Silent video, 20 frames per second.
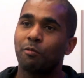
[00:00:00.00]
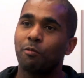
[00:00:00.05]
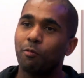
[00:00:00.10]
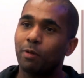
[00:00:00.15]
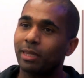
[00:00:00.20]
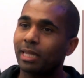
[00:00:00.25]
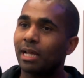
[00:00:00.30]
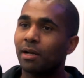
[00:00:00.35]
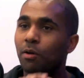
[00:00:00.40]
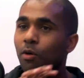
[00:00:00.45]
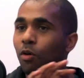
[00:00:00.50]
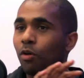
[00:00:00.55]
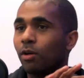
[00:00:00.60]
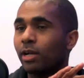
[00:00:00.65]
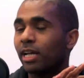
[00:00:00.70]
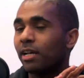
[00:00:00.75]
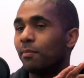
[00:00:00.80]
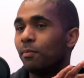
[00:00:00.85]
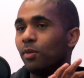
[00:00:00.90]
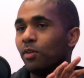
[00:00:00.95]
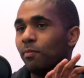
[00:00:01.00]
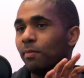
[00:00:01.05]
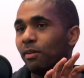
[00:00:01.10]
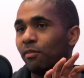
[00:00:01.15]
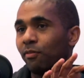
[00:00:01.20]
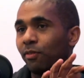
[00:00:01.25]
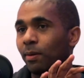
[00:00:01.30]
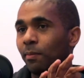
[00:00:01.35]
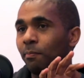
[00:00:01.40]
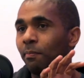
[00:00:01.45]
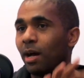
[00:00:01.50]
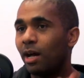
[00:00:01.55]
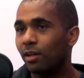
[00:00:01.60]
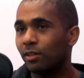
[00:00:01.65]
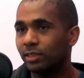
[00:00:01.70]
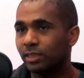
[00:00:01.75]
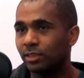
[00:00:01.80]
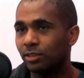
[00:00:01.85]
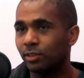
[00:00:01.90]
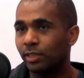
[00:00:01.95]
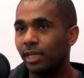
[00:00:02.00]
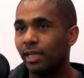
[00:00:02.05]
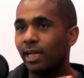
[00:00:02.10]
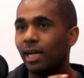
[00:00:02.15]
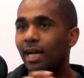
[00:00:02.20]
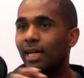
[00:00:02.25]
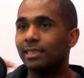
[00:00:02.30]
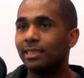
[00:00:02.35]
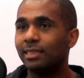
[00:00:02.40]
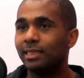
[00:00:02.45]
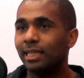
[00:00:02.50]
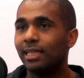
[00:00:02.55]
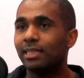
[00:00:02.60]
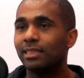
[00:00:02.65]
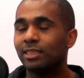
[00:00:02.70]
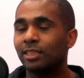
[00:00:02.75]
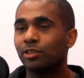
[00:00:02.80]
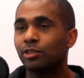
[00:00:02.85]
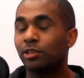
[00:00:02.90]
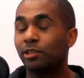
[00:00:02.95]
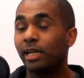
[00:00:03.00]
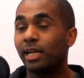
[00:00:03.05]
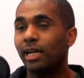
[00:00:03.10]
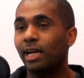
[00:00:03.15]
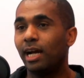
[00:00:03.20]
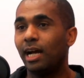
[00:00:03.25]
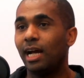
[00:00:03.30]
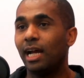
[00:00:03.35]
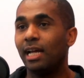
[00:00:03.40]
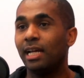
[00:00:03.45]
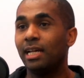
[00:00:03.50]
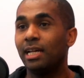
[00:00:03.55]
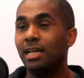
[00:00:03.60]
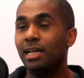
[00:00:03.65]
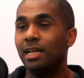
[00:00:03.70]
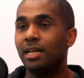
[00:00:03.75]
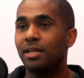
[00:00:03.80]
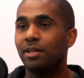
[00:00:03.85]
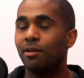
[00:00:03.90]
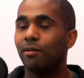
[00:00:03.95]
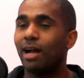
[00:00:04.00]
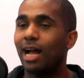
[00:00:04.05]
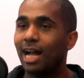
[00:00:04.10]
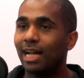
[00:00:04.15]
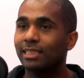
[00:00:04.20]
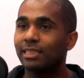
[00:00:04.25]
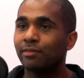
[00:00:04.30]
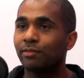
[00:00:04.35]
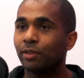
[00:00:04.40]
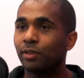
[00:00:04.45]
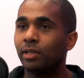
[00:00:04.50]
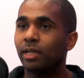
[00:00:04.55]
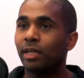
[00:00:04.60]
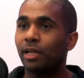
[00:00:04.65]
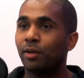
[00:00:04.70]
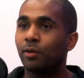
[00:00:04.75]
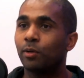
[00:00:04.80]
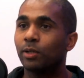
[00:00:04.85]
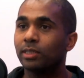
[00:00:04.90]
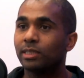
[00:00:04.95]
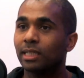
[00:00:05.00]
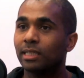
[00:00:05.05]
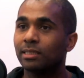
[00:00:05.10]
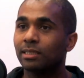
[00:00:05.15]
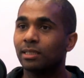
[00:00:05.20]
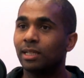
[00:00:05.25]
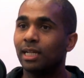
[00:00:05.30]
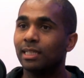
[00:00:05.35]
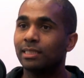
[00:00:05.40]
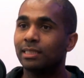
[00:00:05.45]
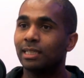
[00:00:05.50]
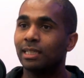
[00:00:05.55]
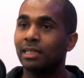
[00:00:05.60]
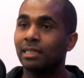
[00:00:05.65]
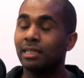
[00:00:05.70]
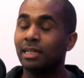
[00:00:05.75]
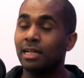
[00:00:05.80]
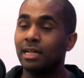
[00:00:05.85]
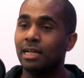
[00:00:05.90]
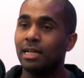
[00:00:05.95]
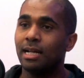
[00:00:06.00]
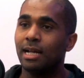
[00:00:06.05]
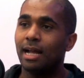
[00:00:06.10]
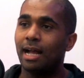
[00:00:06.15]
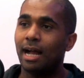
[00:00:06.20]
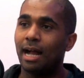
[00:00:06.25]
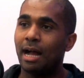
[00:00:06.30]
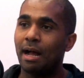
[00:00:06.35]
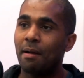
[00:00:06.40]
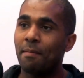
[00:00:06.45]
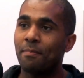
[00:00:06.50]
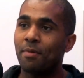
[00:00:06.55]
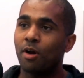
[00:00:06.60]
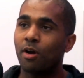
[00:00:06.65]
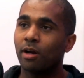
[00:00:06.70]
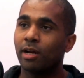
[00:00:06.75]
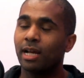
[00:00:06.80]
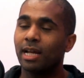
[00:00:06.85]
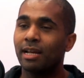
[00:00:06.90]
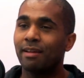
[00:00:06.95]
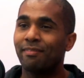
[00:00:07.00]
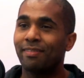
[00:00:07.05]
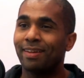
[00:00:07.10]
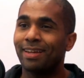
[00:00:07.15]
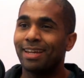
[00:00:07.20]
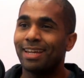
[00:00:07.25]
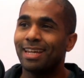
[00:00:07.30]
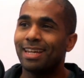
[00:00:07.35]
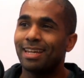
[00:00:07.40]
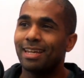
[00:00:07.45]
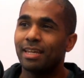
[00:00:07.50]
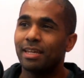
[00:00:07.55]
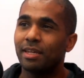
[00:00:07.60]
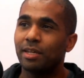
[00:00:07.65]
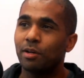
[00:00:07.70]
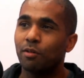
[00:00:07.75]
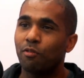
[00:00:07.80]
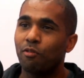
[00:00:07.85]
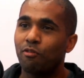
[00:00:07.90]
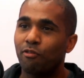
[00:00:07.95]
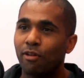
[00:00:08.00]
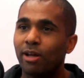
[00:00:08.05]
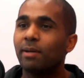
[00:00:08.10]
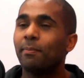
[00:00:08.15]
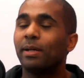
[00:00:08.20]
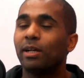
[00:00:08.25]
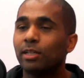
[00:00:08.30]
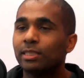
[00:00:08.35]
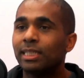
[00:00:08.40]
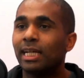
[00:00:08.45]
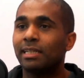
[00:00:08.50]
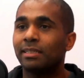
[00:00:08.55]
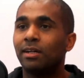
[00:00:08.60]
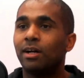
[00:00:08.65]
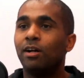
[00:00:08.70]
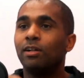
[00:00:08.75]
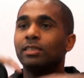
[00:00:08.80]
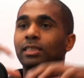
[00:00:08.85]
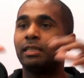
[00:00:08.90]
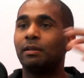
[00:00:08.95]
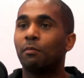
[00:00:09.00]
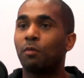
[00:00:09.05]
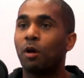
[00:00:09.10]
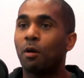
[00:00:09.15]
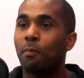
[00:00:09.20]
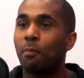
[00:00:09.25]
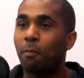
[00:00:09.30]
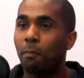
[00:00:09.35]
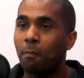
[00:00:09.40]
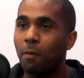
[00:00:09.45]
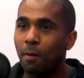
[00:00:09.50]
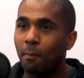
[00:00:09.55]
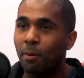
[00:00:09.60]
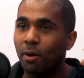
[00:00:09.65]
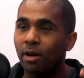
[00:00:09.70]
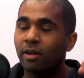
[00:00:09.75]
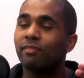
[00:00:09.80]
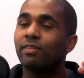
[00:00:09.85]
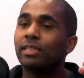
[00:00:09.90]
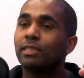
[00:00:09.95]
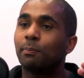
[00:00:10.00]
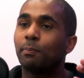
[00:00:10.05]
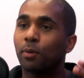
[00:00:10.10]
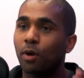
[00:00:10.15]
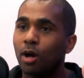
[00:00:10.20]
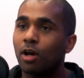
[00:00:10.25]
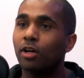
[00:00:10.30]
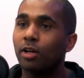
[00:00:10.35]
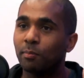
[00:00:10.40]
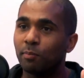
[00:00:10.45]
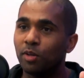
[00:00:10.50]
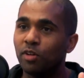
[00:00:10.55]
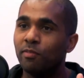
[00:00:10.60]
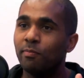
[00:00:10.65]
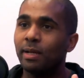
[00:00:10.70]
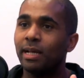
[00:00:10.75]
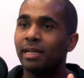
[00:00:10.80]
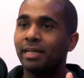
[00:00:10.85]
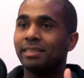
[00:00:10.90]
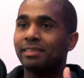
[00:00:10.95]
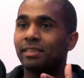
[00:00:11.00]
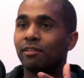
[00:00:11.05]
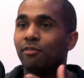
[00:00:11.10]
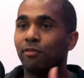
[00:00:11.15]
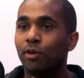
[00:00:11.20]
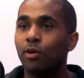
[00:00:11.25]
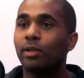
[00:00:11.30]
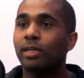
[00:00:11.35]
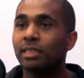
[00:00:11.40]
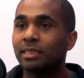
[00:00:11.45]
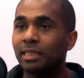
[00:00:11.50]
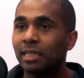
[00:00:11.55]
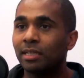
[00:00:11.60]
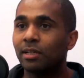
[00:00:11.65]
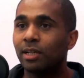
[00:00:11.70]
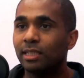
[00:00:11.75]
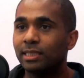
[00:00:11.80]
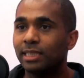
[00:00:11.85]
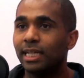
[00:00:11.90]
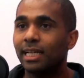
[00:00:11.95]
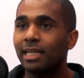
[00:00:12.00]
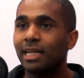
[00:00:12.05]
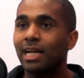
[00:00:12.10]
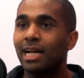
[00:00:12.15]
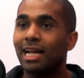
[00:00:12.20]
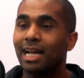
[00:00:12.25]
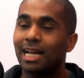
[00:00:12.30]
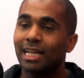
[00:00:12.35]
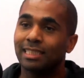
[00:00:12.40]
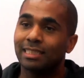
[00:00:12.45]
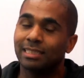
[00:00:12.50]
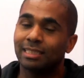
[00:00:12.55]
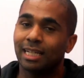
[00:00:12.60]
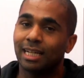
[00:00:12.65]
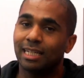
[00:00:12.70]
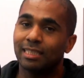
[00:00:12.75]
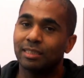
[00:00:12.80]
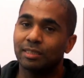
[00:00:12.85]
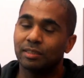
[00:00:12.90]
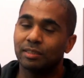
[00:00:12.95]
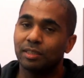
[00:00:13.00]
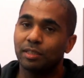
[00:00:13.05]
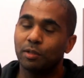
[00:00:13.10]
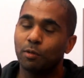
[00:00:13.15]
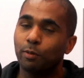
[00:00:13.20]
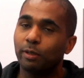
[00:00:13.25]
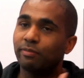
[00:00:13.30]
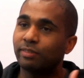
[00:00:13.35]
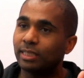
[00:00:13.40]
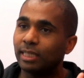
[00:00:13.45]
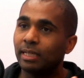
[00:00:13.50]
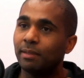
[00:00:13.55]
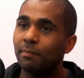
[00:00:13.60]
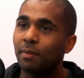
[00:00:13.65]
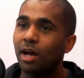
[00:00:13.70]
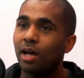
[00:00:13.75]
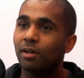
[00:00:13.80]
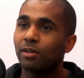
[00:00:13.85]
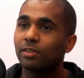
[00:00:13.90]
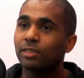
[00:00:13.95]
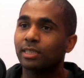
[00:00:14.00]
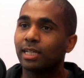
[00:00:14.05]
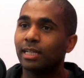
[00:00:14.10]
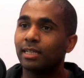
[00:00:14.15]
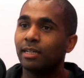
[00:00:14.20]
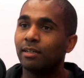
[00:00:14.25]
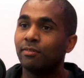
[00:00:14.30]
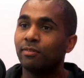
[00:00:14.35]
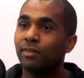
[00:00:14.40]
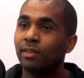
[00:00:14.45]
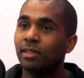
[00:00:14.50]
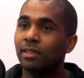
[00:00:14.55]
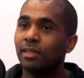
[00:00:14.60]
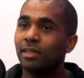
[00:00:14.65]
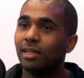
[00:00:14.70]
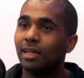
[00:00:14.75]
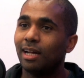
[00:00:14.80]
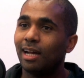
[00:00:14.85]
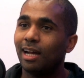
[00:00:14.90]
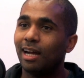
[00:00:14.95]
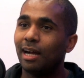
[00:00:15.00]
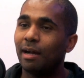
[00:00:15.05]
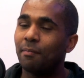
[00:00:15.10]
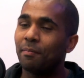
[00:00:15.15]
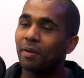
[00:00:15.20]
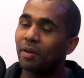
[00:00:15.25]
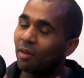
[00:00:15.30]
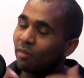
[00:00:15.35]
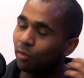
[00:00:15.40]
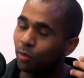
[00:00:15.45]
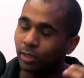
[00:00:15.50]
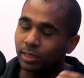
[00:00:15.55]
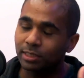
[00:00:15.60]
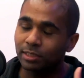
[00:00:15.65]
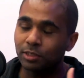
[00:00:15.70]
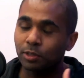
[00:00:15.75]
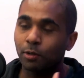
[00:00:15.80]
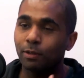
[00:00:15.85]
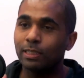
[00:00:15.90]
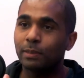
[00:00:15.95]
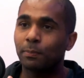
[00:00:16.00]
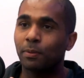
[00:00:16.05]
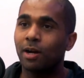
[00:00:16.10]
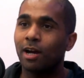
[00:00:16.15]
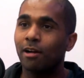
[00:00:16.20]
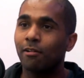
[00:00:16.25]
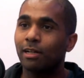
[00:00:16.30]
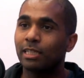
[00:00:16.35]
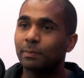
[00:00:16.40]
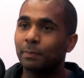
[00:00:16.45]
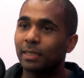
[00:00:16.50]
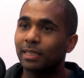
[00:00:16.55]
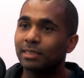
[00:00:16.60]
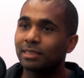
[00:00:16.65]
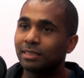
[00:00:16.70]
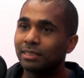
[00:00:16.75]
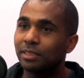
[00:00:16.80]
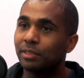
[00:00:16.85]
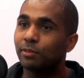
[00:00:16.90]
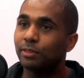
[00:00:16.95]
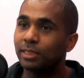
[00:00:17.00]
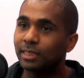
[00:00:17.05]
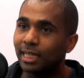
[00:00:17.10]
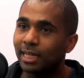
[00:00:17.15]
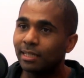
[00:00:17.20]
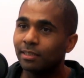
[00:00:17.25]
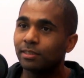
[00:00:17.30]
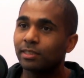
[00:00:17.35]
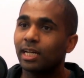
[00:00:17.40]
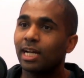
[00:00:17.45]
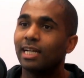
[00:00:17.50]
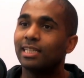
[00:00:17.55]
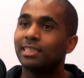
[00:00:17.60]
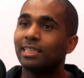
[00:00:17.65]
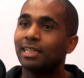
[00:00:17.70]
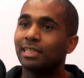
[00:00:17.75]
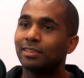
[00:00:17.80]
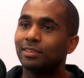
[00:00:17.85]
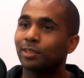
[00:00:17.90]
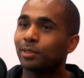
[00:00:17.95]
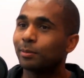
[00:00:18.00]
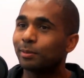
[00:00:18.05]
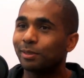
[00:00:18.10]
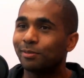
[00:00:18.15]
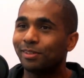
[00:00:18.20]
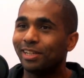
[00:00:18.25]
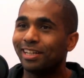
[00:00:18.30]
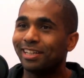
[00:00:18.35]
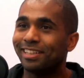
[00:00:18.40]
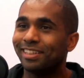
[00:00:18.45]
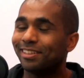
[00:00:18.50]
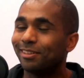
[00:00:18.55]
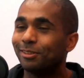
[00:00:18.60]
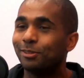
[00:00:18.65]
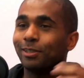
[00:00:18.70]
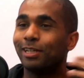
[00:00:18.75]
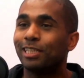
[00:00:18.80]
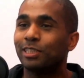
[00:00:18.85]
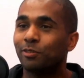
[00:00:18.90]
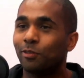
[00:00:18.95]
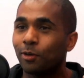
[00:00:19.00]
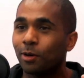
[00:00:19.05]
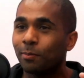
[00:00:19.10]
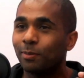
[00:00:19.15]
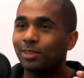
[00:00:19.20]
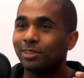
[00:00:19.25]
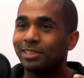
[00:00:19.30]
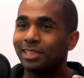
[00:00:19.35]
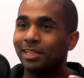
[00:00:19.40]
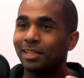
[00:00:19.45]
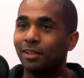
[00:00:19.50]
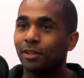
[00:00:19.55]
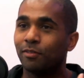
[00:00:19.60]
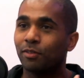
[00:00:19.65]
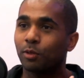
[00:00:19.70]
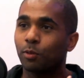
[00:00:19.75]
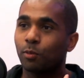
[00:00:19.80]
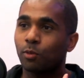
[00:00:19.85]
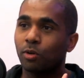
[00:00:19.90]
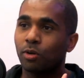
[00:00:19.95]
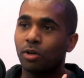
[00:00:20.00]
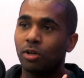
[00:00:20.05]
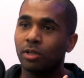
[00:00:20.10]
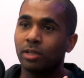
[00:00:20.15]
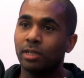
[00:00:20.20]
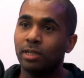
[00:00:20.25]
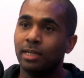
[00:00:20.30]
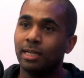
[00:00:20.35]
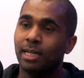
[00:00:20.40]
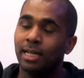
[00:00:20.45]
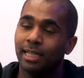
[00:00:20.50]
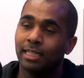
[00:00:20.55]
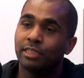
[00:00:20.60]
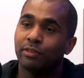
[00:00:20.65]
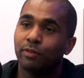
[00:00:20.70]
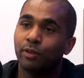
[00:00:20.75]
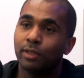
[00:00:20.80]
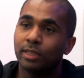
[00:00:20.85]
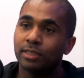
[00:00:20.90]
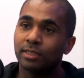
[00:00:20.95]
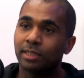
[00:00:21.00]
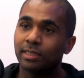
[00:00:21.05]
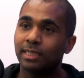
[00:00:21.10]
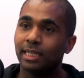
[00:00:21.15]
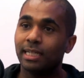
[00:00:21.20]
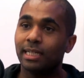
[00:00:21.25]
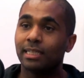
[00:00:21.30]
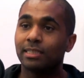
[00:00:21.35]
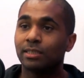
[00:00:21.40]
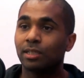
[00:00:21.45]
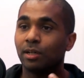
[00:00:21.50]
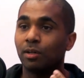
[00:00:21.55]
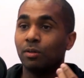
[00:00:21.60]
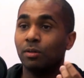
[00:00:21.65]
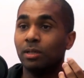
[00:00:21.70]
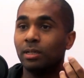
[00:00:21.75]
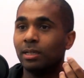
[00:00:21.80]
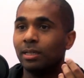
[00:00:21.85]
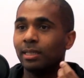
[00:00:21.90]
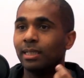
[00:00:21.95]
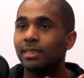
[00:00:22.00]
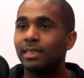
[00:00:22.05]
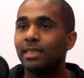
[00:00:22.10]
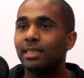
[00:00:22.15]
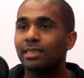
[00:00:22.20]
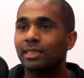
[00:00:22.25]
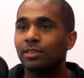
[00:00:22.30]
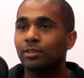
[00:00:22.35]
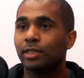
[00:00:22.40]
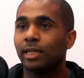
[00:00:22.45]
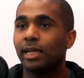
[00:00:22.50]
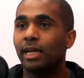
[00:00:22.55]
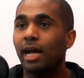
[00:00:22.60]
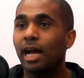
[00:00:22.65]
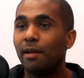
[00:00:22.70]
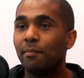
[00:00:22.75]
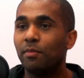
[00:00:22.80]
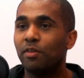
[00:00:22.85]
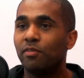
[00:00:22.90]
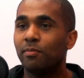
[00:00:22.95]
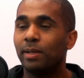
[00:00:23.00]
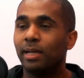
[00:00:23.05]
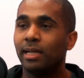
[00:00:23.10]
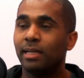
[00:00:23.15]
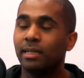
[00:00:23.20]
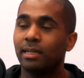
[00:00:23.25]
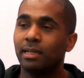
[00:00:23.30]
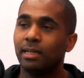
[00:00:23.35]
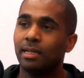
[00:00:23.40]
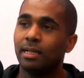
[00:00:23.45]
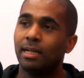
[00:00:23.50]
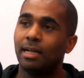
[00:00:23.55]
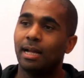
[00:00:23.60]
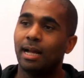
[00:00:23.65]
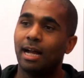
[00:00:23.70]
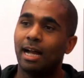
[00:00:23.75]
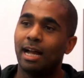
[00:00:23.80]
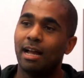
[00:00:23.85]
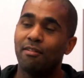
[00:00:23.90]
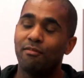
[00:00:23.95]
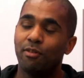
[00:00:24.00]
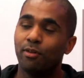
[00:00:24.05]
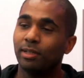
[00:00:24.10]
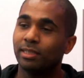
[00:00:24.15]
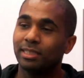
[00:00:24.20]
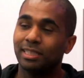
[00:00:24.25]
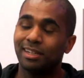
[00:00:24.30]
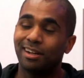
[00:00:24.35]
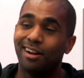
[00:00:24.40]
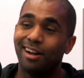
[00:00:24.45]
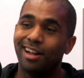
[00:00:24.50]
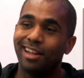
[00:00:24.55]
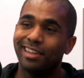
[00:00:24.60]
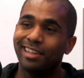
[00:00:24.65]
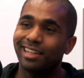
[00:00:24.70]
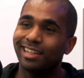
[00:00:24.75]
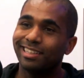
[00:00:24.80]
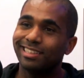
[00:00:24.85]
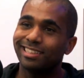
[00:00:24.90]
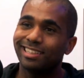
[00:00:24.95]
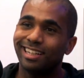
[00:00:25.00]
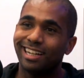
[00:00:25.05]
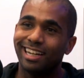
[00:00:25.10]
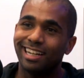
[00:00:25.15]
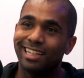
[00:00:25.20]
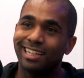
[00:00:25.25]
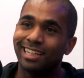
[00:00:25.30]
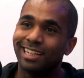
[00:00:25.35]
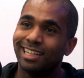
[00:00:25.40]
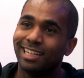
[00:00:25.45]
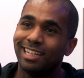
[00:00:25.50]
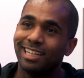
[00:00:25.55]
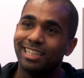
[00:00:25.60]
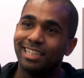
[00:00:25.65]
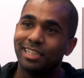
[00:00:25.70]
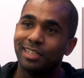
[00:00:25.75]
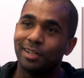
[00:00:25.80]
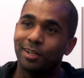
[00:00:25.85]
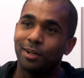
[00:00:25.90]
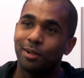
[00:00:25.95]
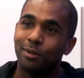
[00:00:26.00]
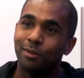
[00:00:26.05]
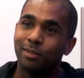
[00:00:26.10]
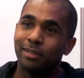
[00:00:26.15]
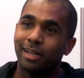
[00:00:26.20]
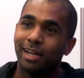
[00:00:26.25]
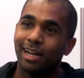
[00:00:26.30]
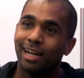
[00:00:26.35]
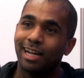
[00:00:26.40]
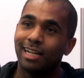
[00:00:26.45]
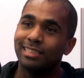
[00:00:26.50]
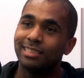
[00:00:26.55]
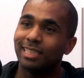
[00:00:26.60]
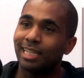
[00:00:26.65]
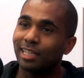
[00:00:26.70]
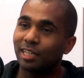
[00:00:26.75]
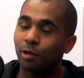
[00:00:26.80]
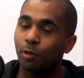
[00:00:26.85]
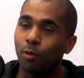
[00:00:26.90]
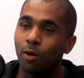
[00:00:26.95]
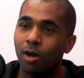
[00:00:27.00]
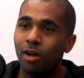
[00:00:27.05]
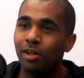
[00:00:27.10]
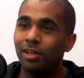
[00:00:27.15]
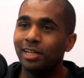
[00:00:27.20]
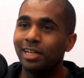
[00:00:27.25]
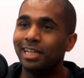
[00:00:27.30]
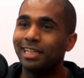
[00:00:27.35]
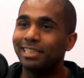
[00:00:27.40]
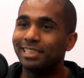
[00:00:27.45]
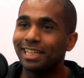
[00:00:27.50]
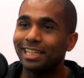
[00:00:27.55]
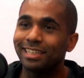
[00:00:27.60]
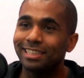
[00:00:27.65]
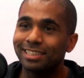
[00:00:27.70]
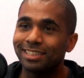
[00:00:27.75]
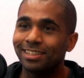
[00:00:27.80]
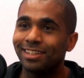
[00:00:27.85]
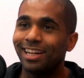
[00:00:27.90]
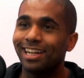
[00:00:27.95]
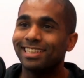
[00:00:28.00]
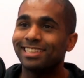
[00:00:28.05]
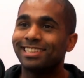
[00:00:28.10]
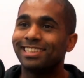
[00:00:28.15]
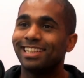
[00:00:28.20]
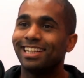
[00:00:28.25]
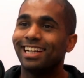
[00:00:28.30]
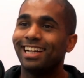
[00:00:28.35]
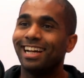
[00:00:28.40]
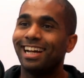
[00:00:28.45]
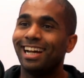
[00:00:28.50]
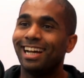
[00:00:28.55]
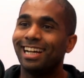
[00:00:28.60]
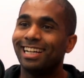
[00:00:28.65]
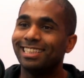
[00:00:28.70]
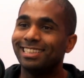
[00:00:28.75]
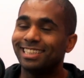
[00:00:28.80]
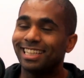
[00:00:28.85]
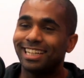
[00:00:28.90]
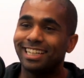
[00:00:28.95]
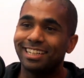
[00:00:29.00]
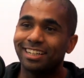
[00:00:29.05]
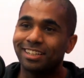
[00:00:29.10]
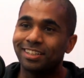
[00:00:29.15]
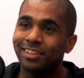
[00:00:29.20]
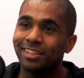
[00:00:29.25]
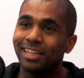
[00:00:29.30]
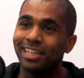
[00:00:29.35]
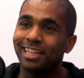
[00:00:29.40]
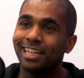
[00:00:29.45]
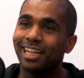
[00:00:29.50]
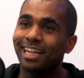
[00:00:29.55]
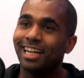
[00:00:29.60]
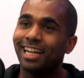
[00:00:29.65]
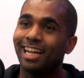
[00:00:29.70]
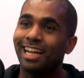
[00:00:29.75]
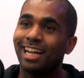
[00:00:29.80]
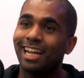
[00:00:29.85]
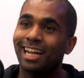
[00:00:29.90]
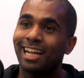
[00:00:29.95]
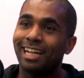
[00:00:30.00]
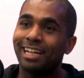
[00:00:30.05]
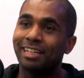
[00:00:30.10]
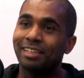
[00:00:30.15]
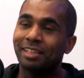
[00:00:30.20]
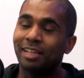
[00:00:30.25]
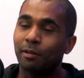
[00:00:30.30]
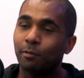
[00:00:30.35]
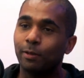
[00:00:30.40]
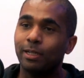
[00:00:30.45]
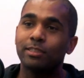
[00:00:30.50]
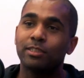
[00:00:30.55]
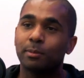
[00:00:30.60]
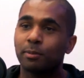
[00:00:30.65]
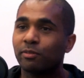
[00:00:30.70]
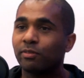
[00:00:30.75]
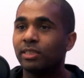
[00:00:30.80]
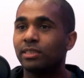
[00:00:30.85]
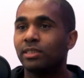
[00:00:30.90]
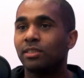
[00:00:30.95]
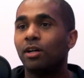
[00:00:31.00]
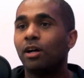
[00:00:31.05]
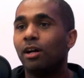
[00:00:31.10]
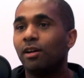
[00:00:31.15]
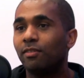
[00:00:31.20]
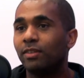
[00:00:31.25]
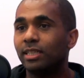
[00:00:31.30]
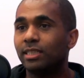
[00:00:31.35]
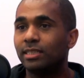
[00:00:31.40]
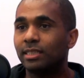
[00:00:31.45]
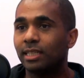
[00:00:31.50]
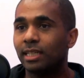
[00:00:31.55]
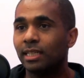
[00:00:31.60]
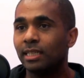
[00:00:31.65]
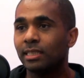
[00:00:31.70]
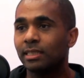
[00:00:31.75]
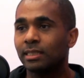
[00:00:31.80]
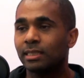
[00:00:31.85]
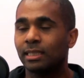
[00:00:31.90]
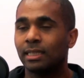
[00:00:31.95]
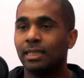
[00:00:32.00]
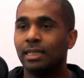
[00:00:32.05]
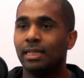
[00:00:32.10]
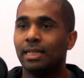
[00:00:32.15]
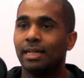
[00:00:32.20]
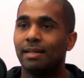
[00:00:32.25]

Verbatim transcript: with that whole kind of movement from model-centric AI to data-centric AI, you know, active learning and course set selection are kind of, you know, fundamental technology, a part of this broader movement to focus in on data. As you know, we've seen models kind of course, there's always progress, but it's, you know, standardizing in terms of like, you know, transformers taking over the world and this focus on data. So the data-centric AI movement and focusing on things like, you know, data quality, data selection, data cleaning, like weak supervision, all of these things. Yeah.